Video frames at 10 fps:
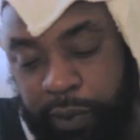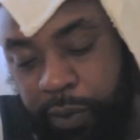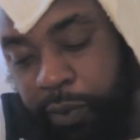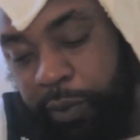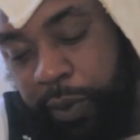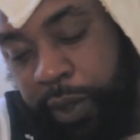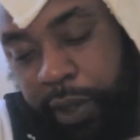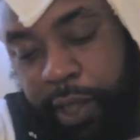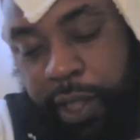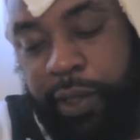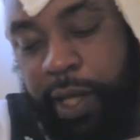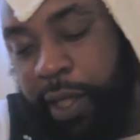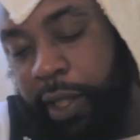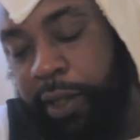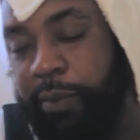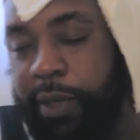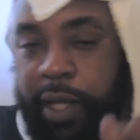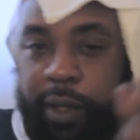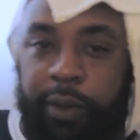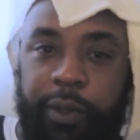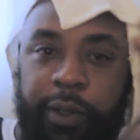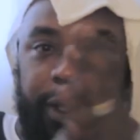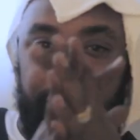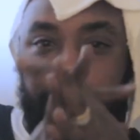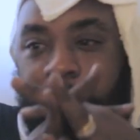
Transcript: know, I laid them down. And